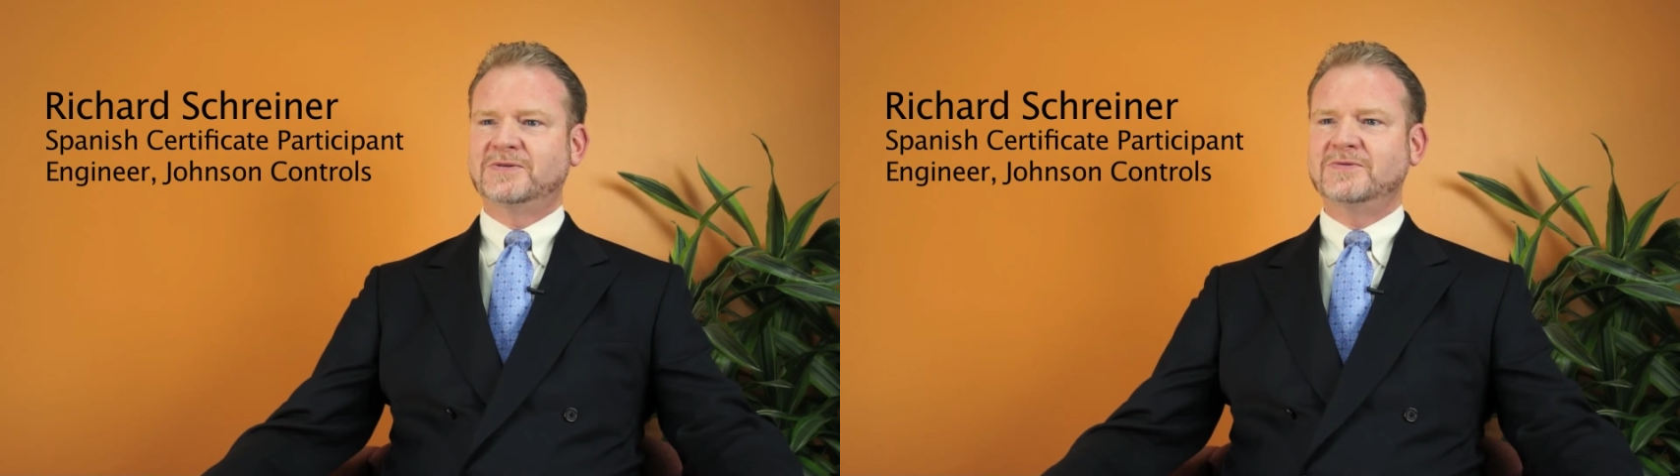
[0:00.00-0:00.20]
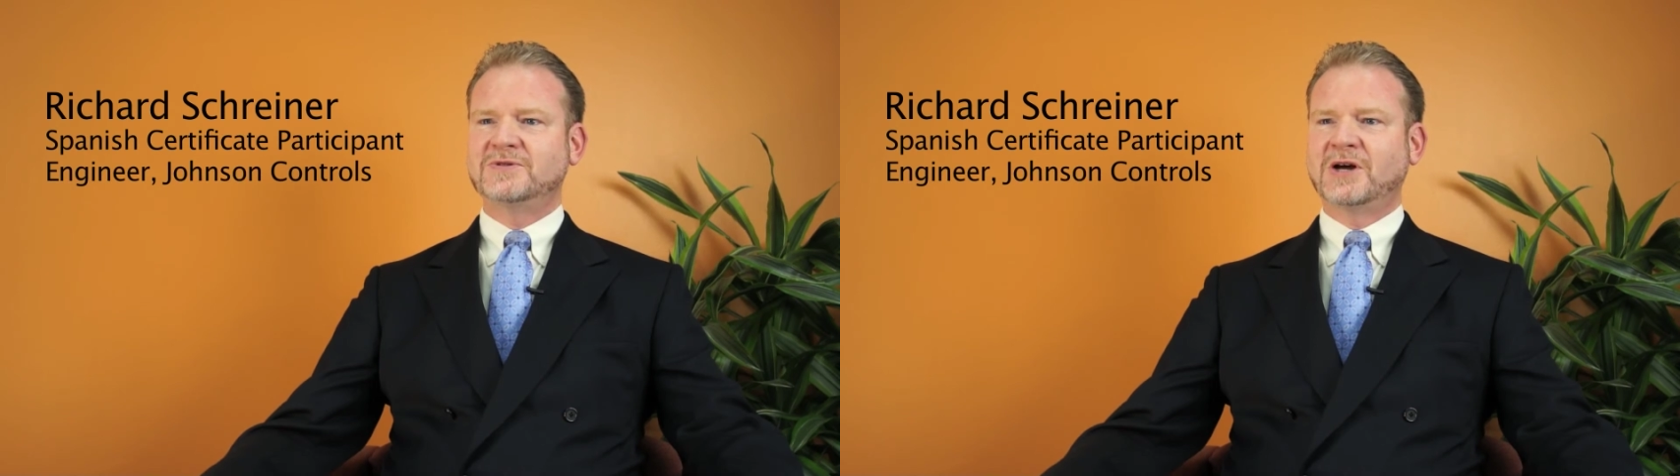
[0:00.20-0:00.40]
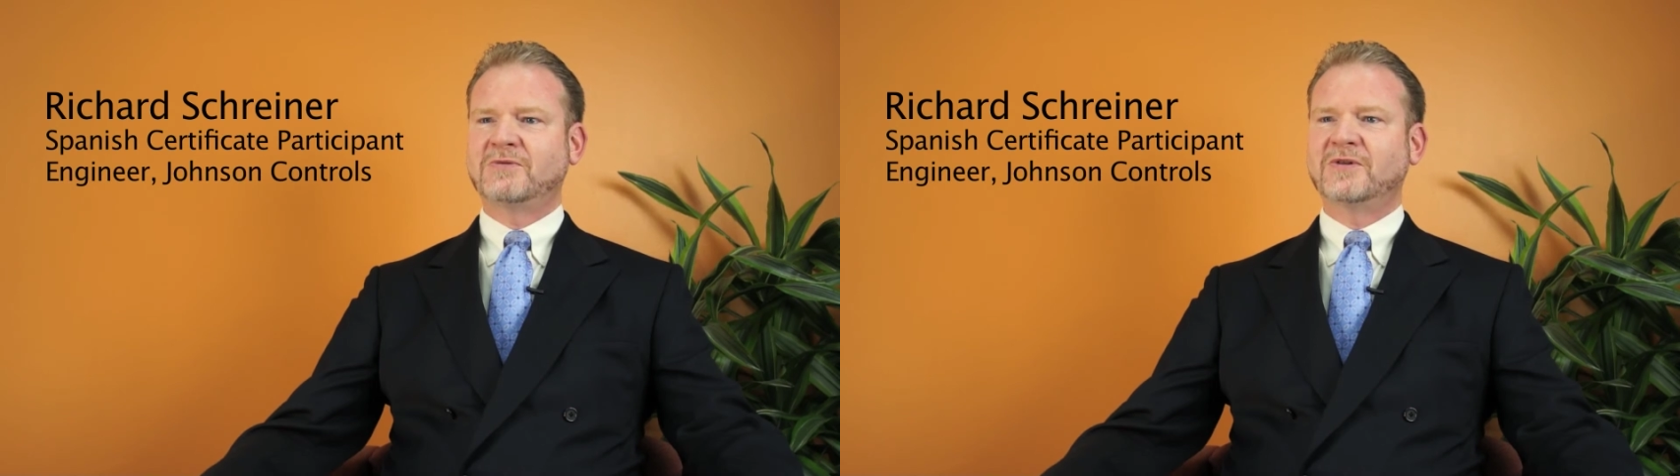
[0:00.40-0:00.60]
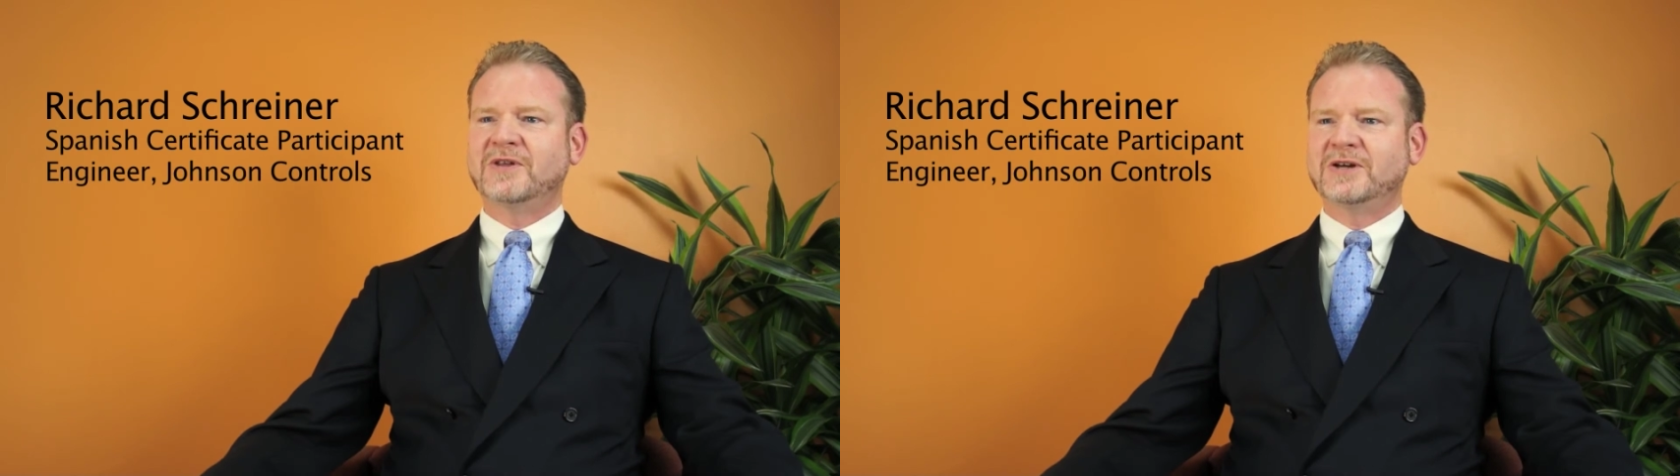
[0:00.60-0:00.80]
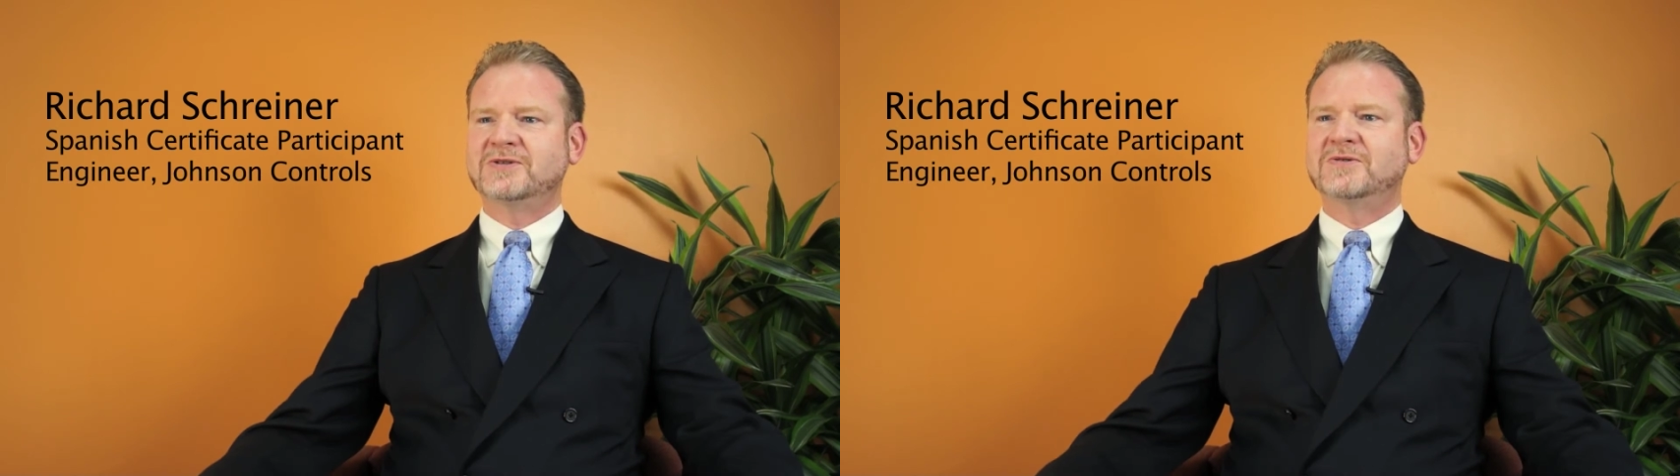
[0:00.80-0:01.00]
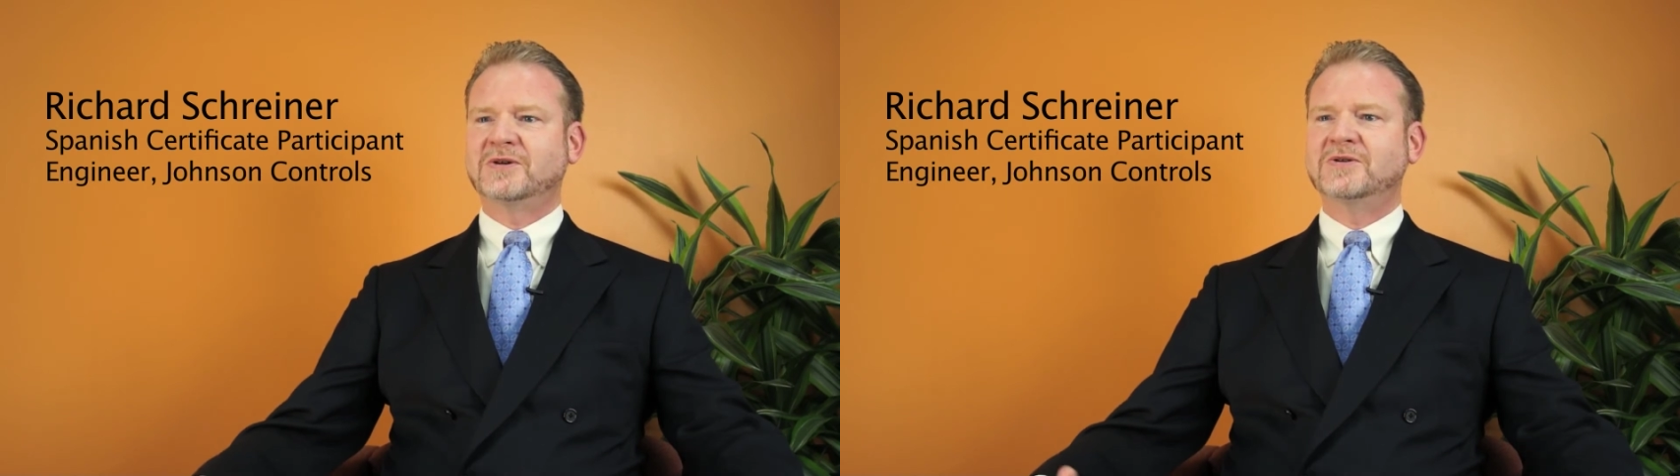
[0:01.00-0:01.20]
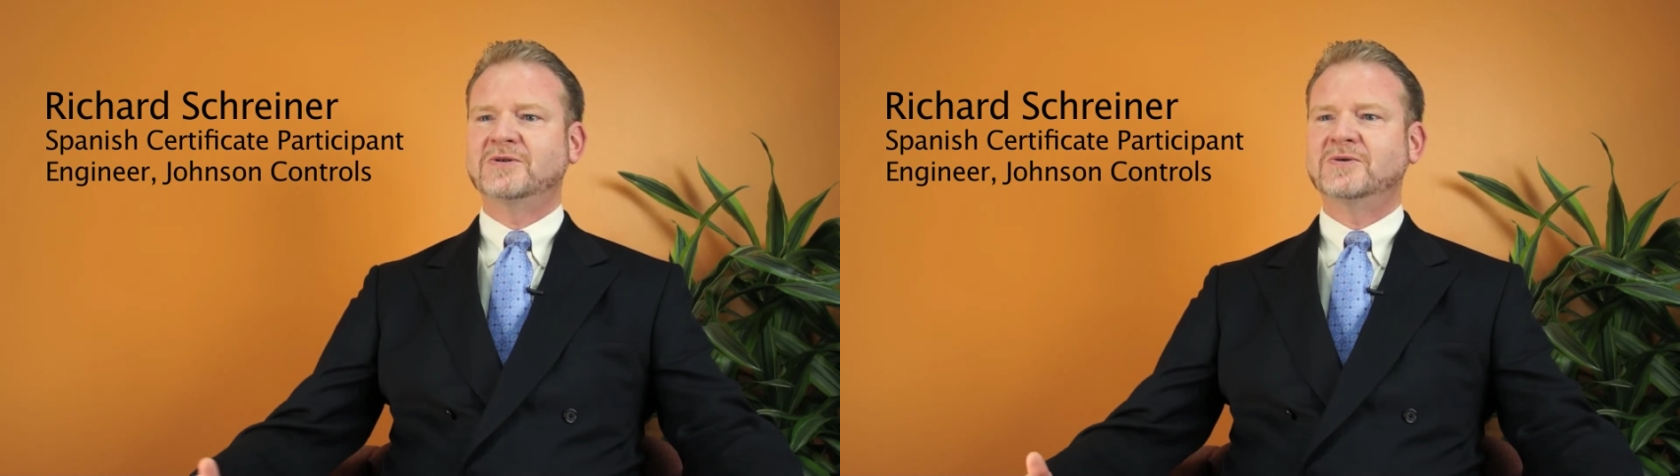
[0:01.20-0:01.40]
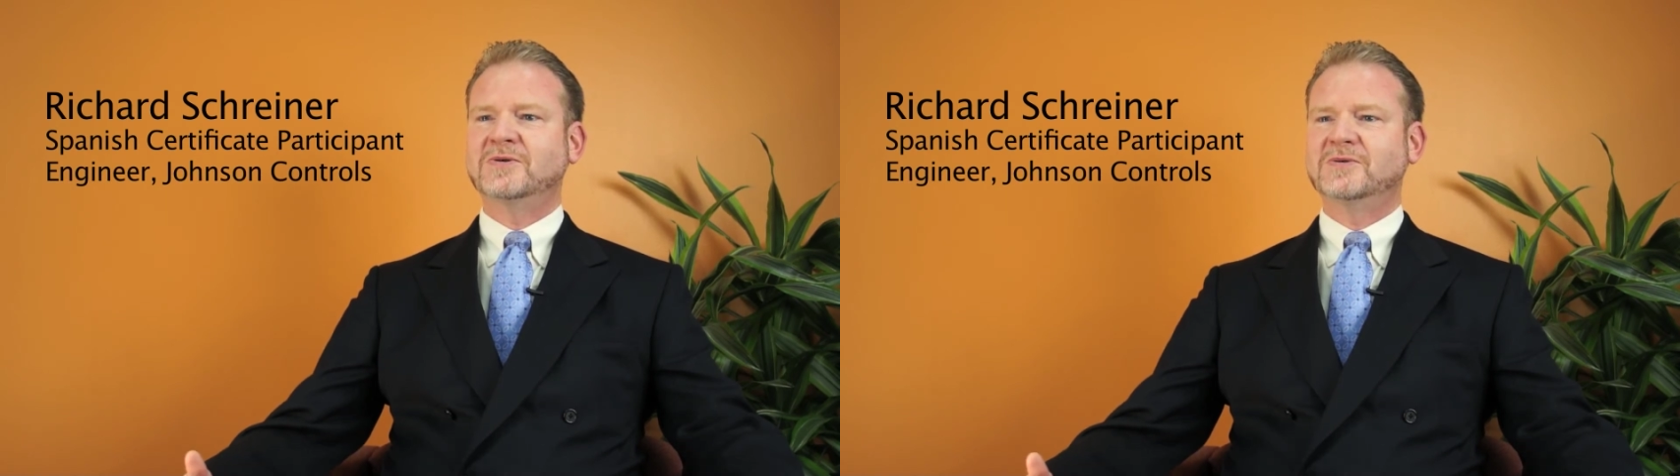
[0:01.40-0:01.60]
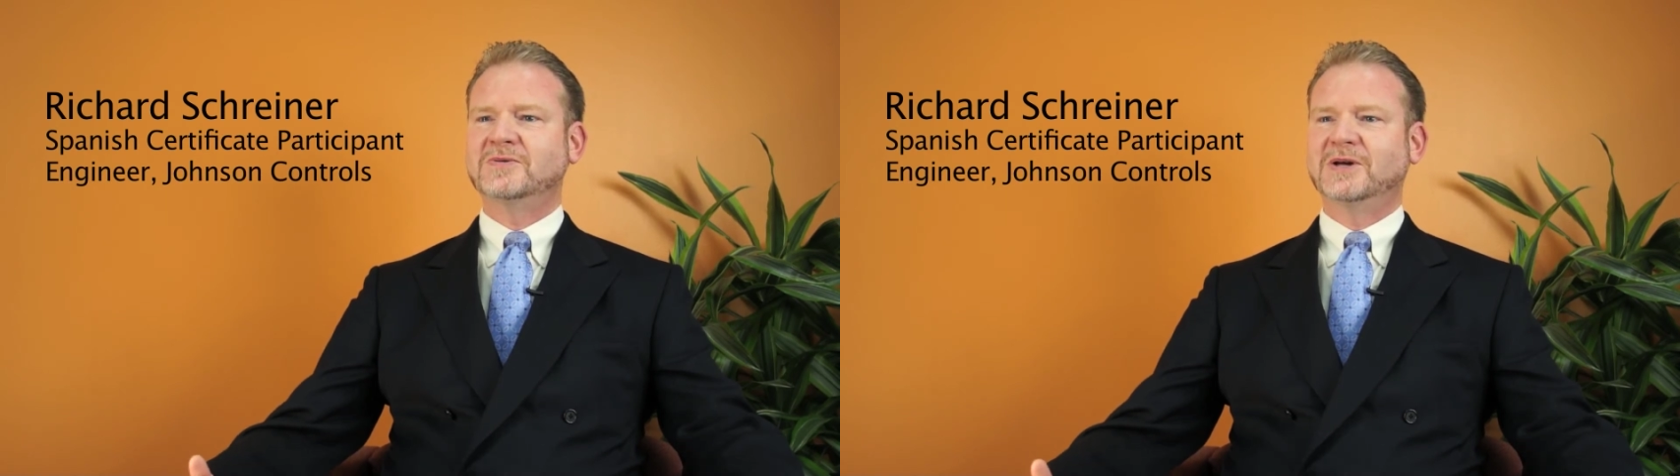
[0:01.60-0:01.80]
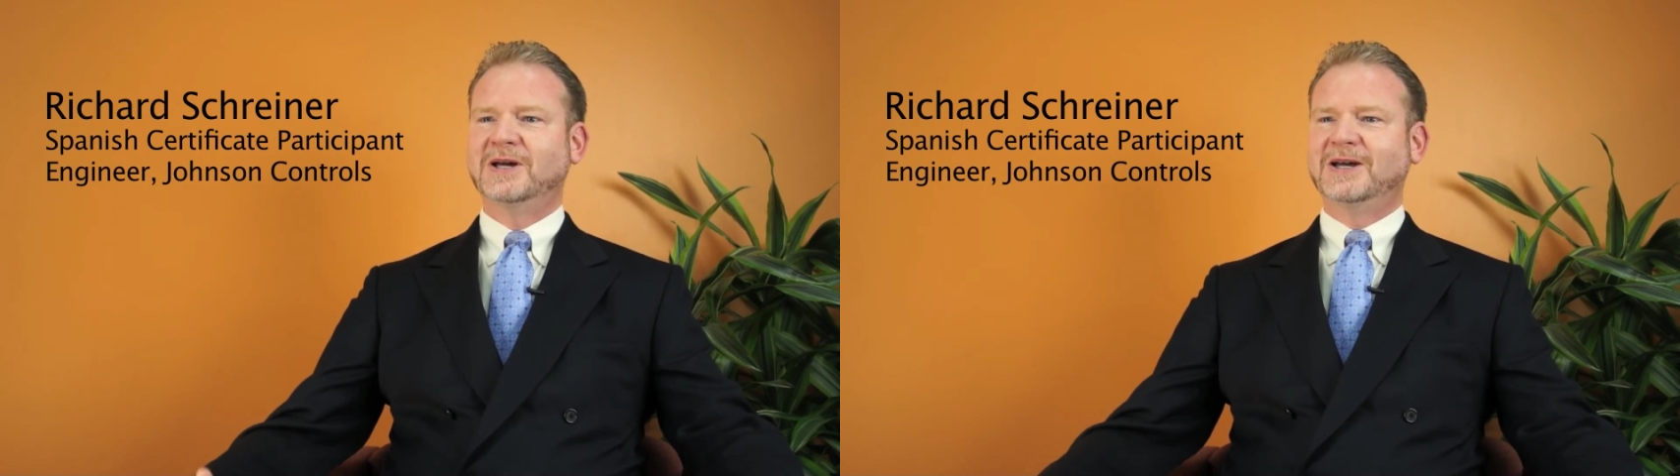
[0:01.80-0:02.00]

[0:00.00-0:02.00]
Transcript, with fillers: two general things you can do